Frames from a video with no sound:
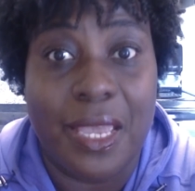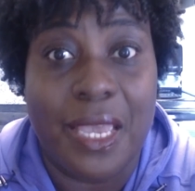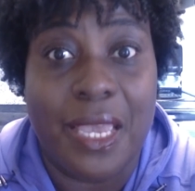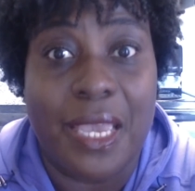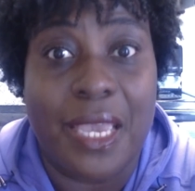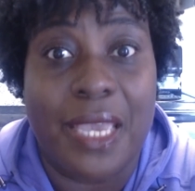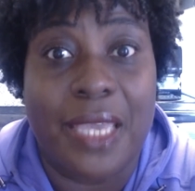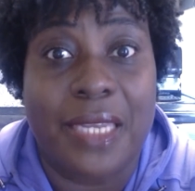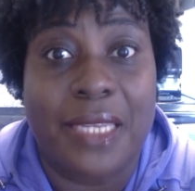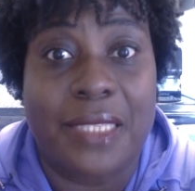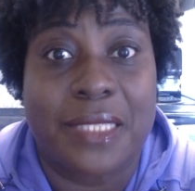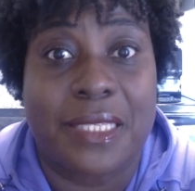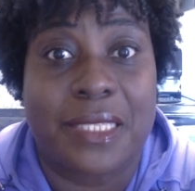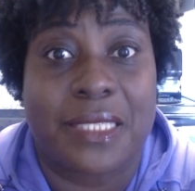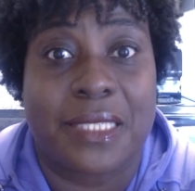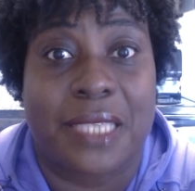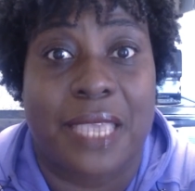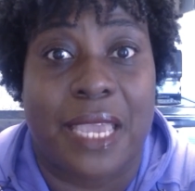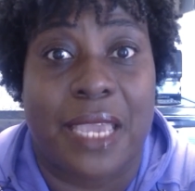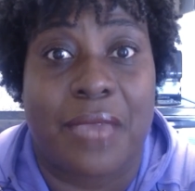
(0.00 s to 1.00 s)
It is the
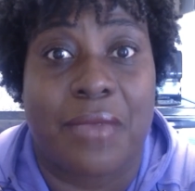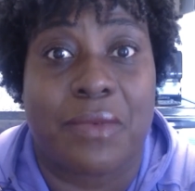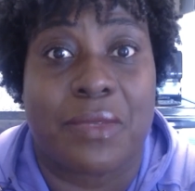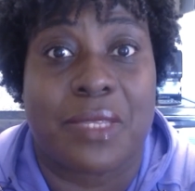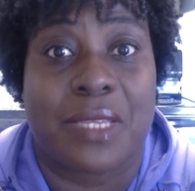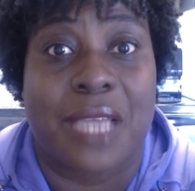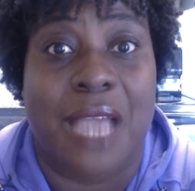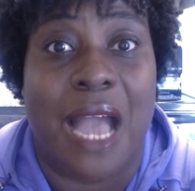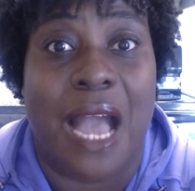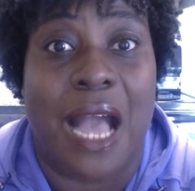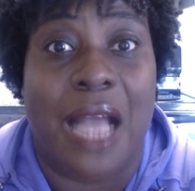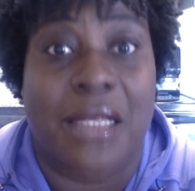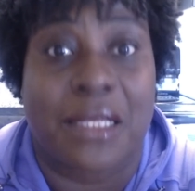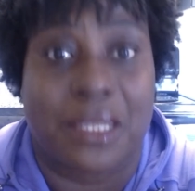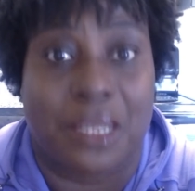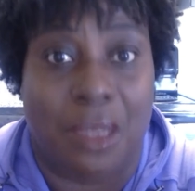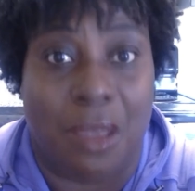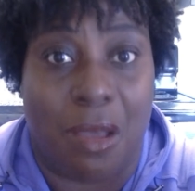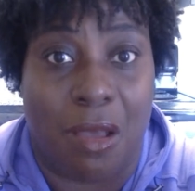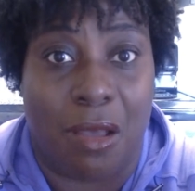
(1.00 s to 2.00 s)
same with God's
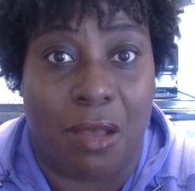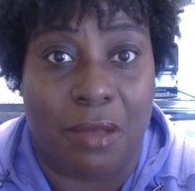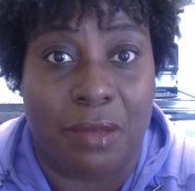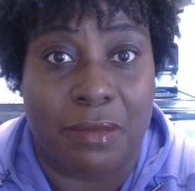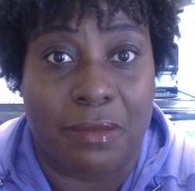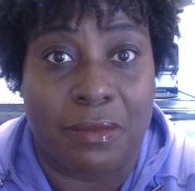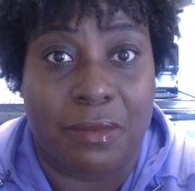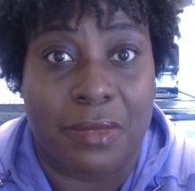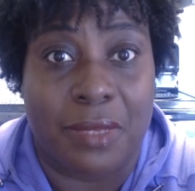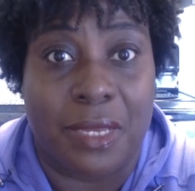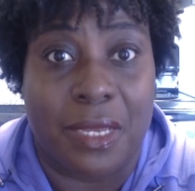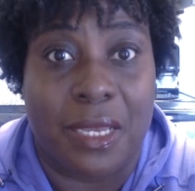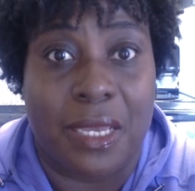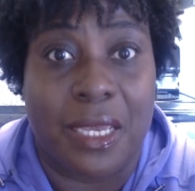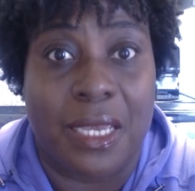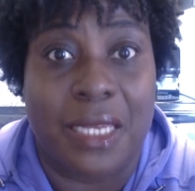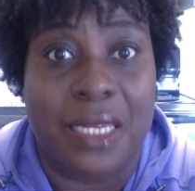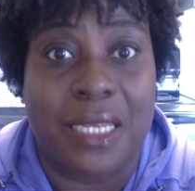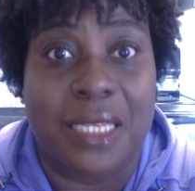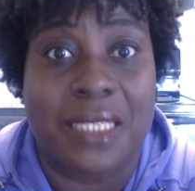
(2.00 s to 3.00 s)
law.
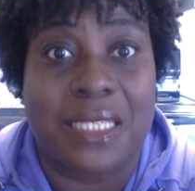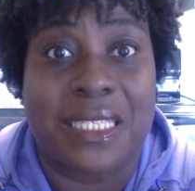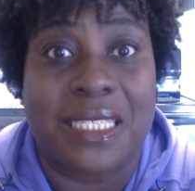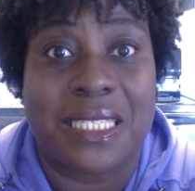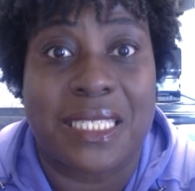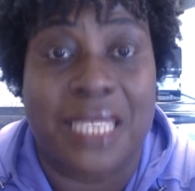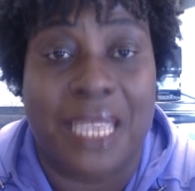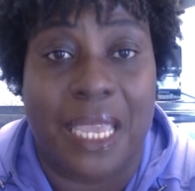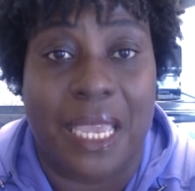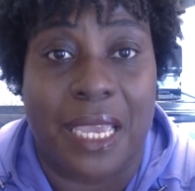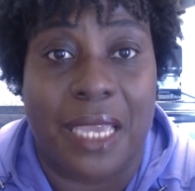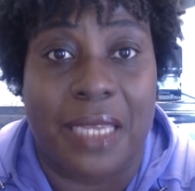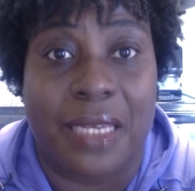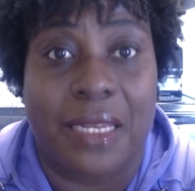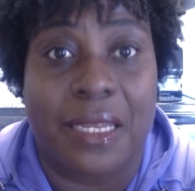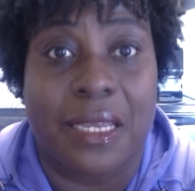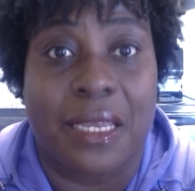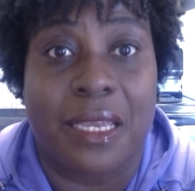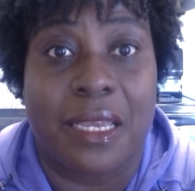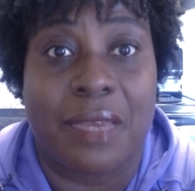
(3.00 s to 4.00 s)
It is
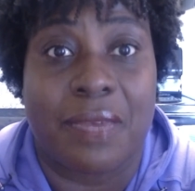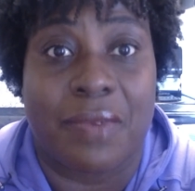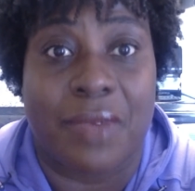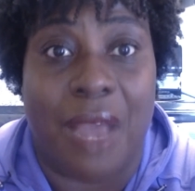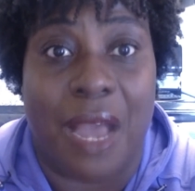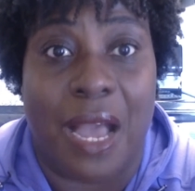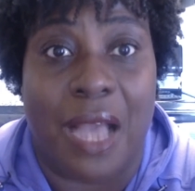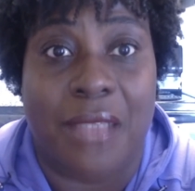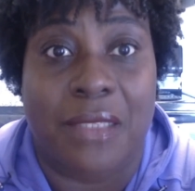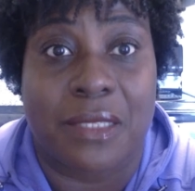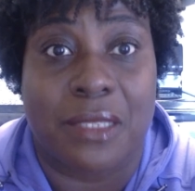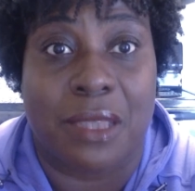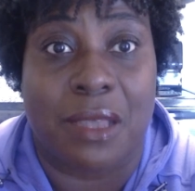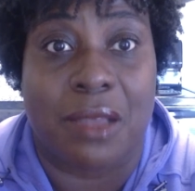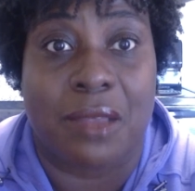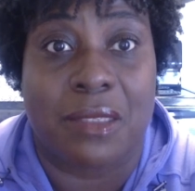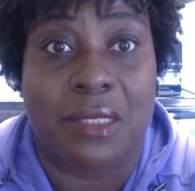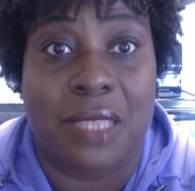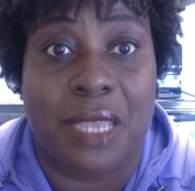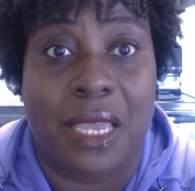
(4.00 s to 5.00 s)
sin if God's
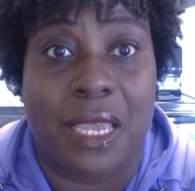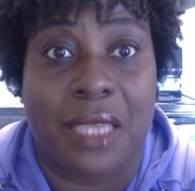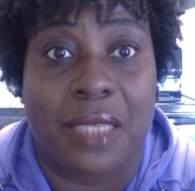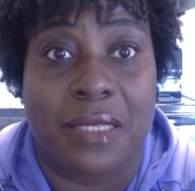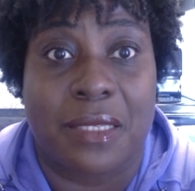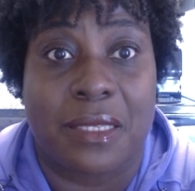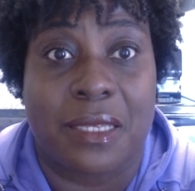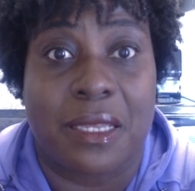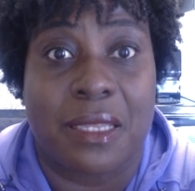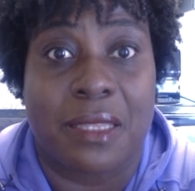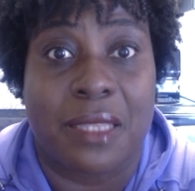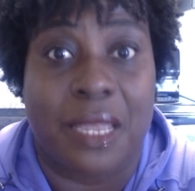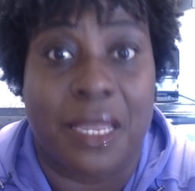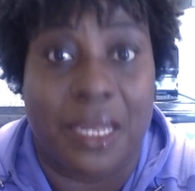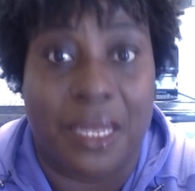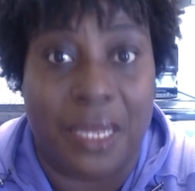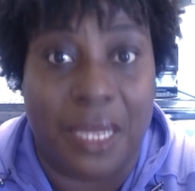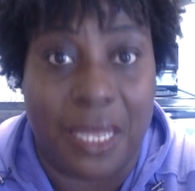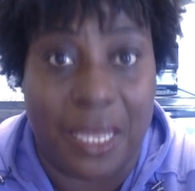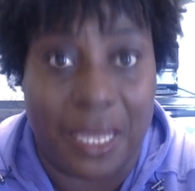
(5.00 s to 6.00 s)
law says that
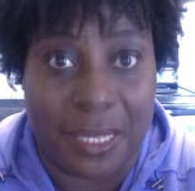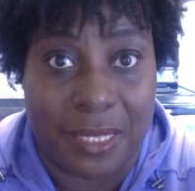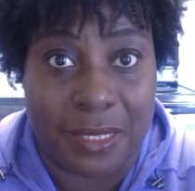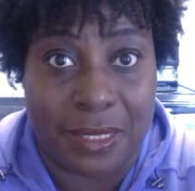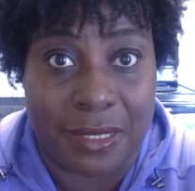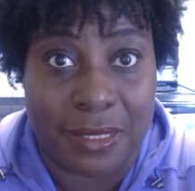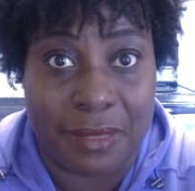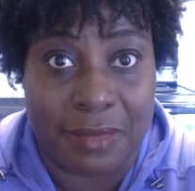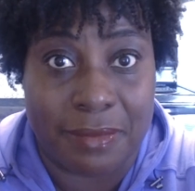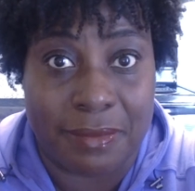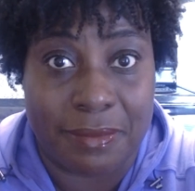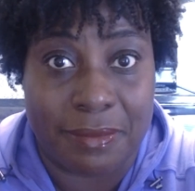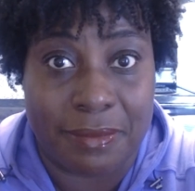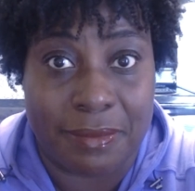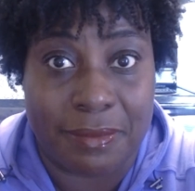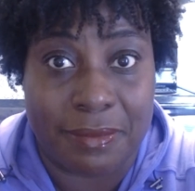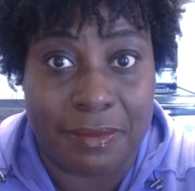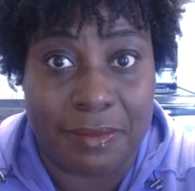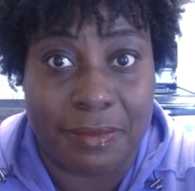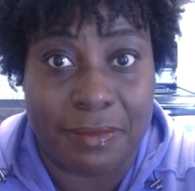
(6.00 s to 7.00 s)
it is.
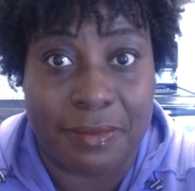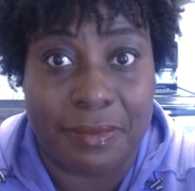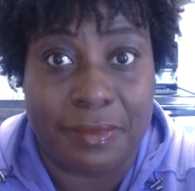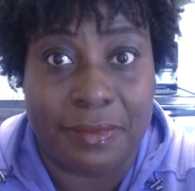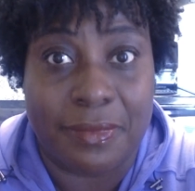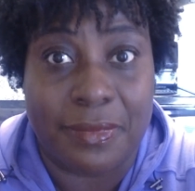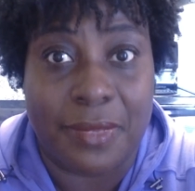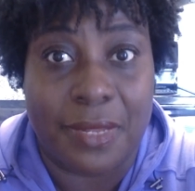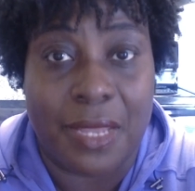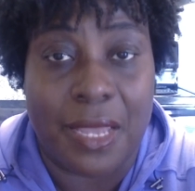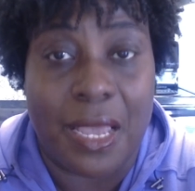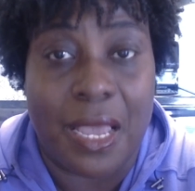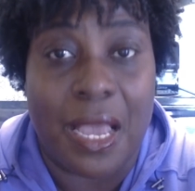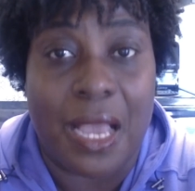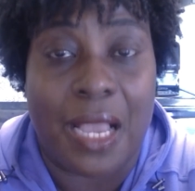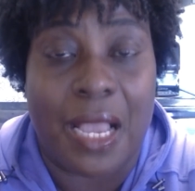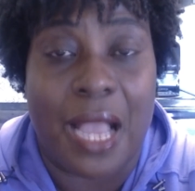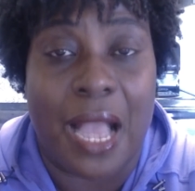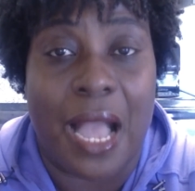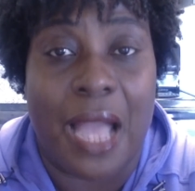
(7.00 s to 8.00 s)

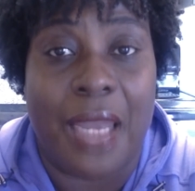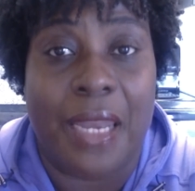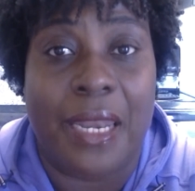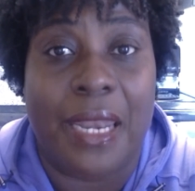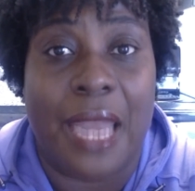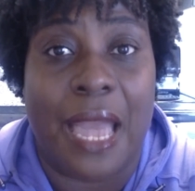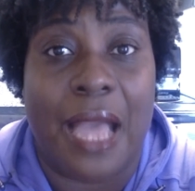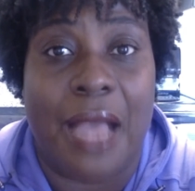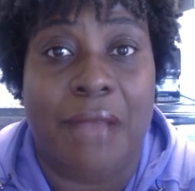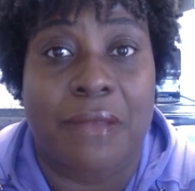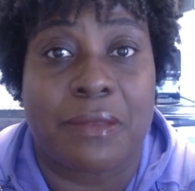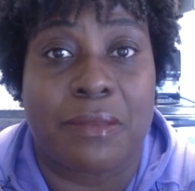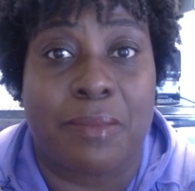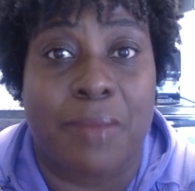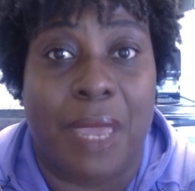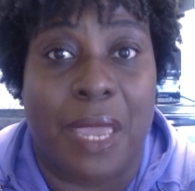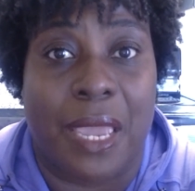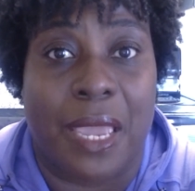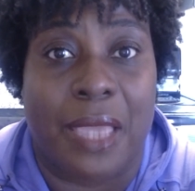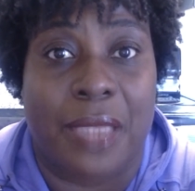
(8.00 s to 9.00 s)
God allows
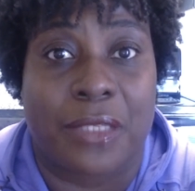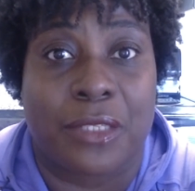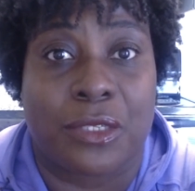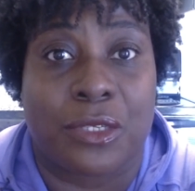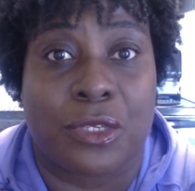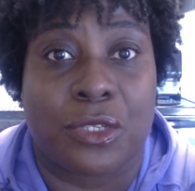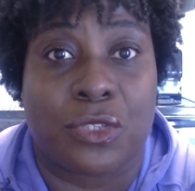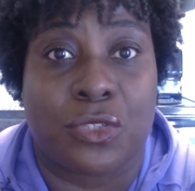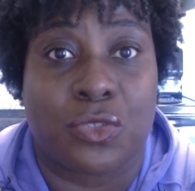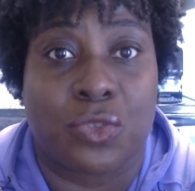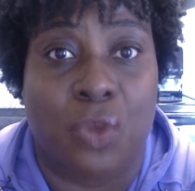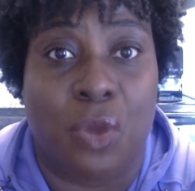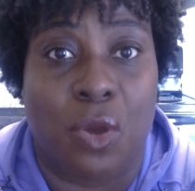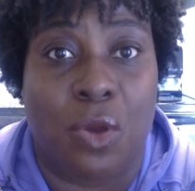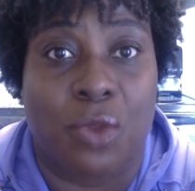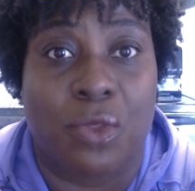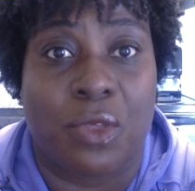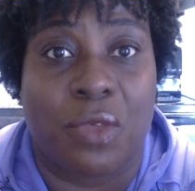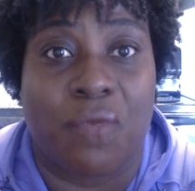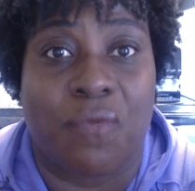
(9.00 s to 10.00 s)
man to
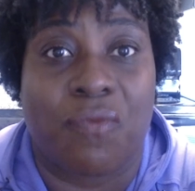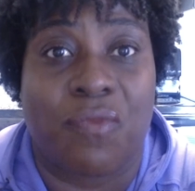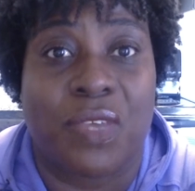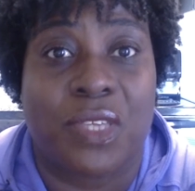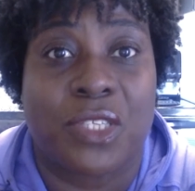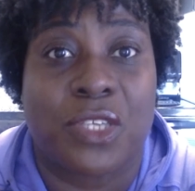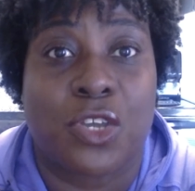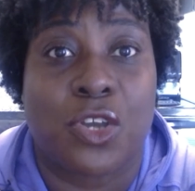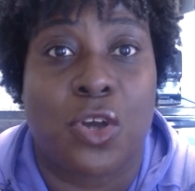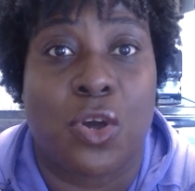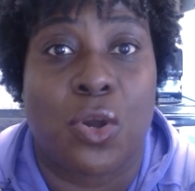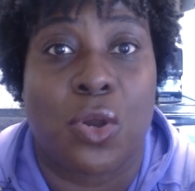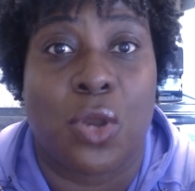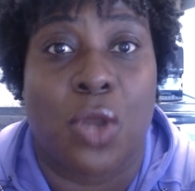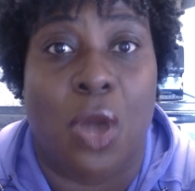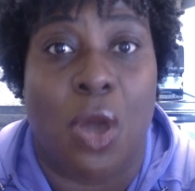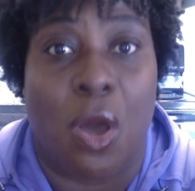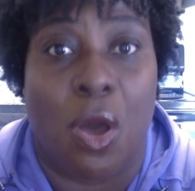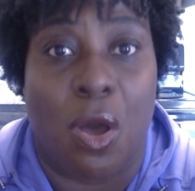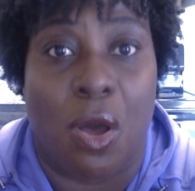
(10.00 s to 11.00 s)
control the physical
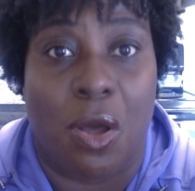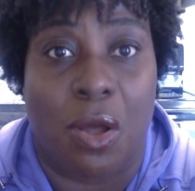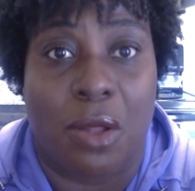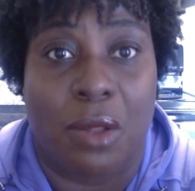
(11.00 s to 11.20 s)
law,